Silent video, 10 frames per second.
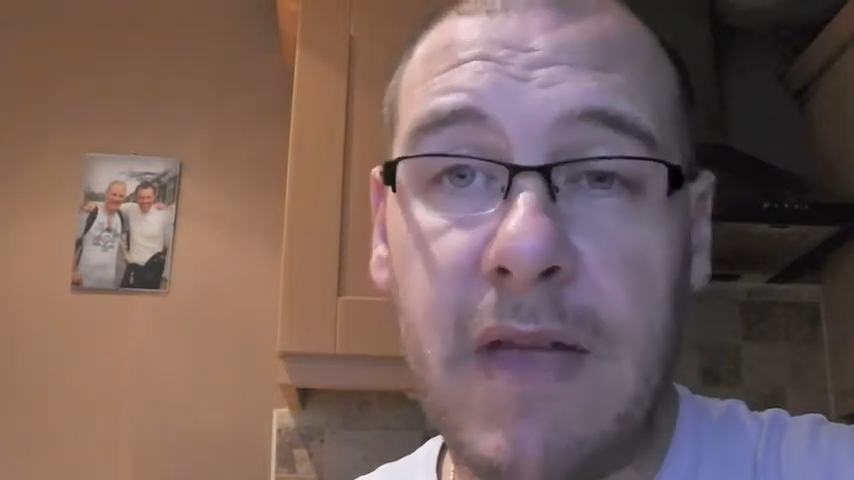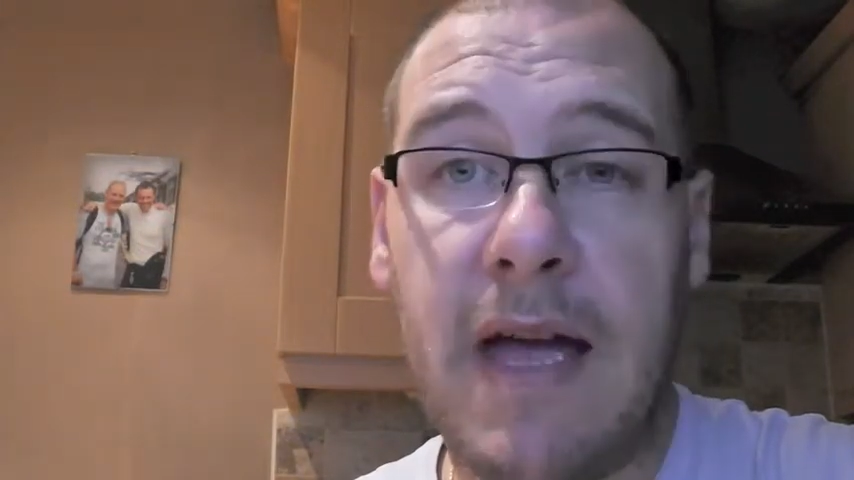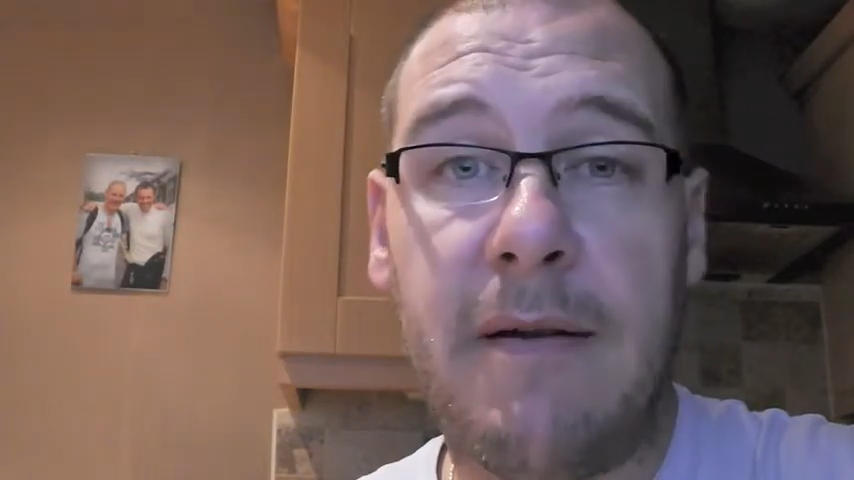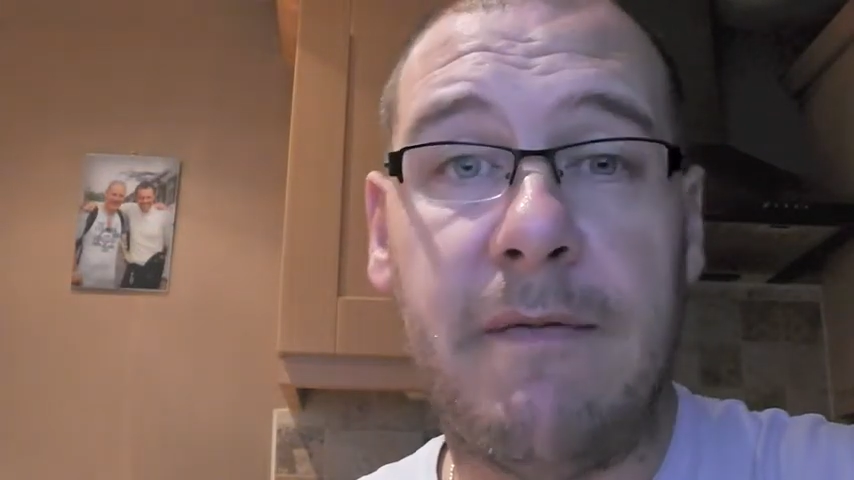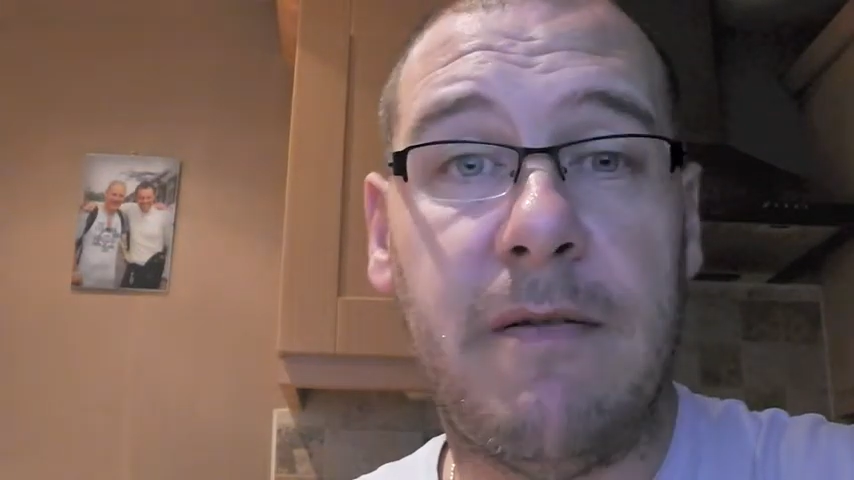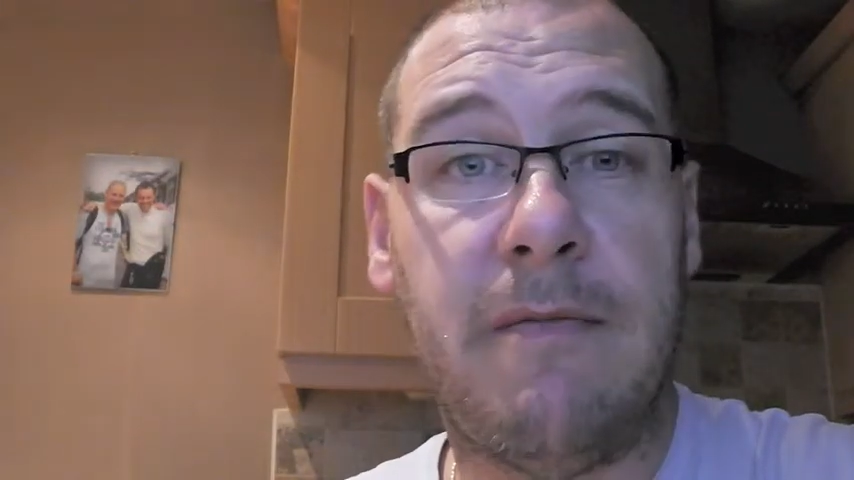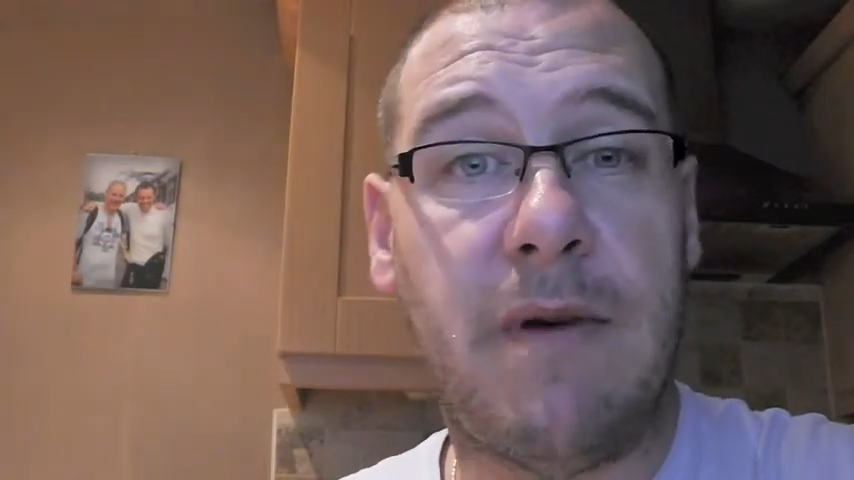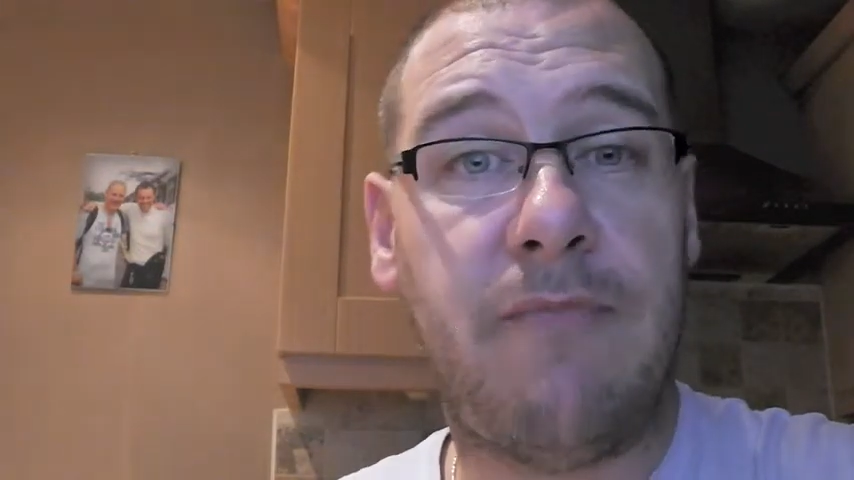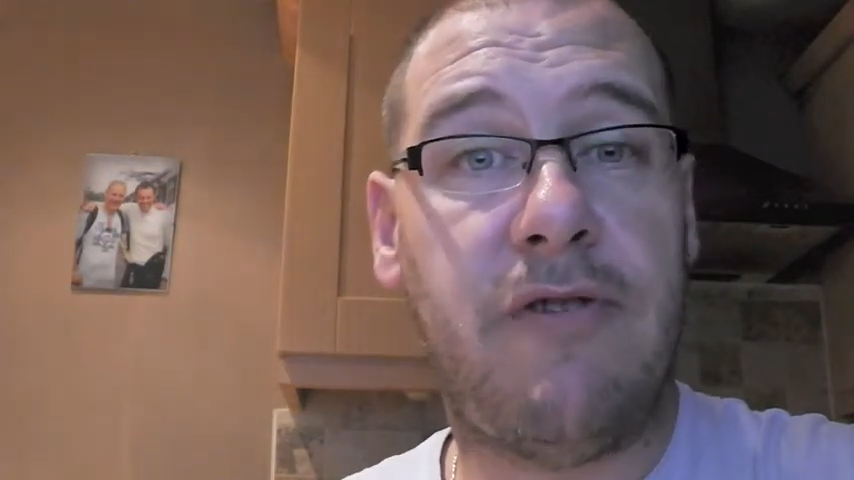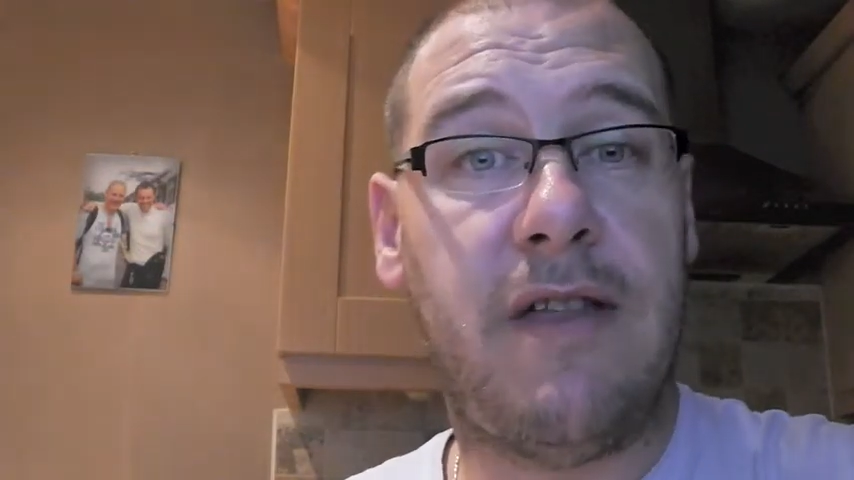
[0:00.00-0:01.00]

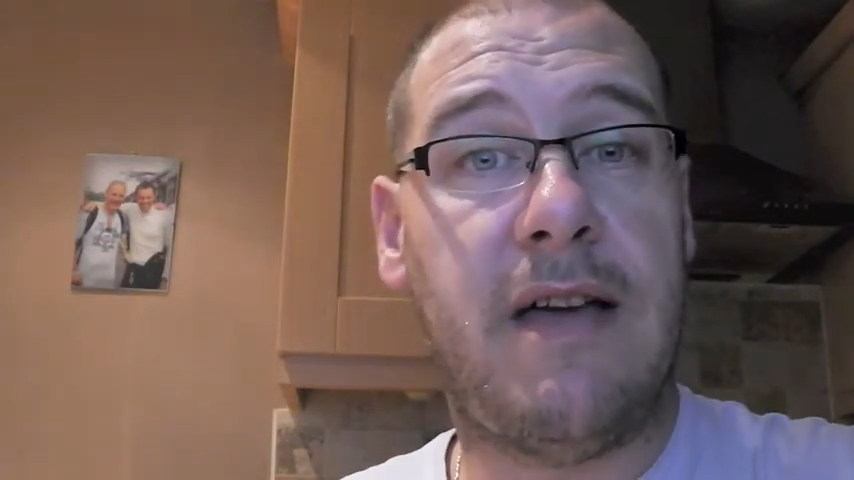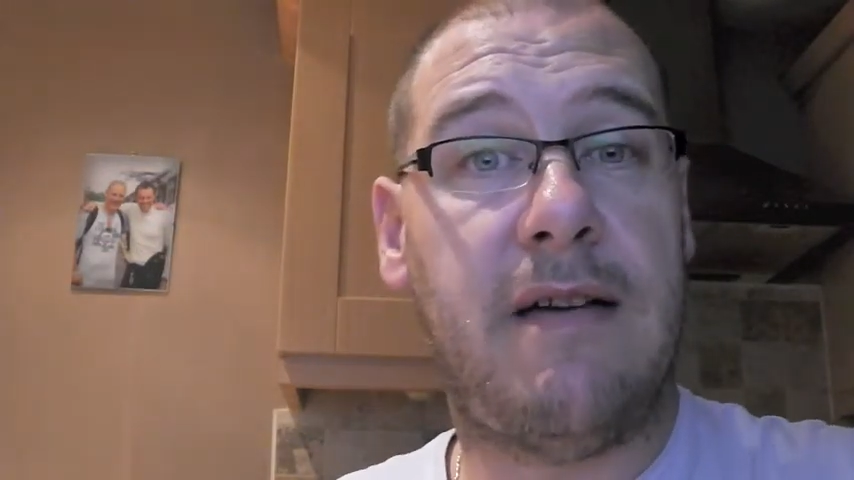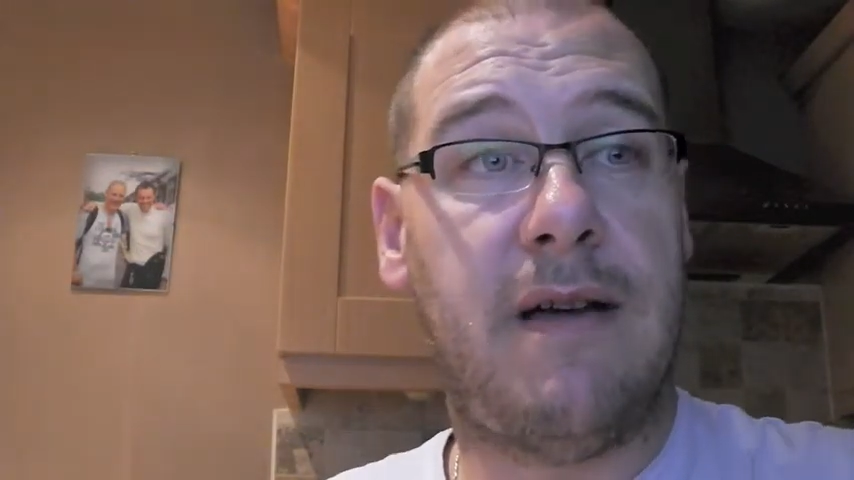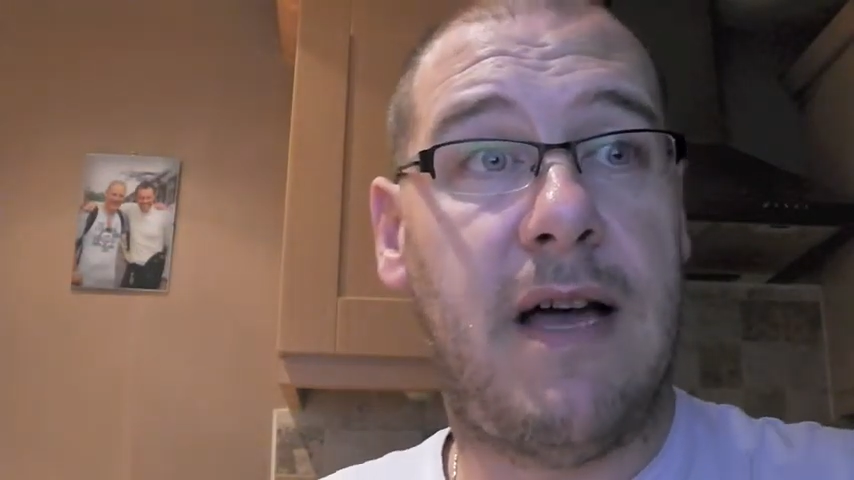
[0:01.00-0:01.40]
My brother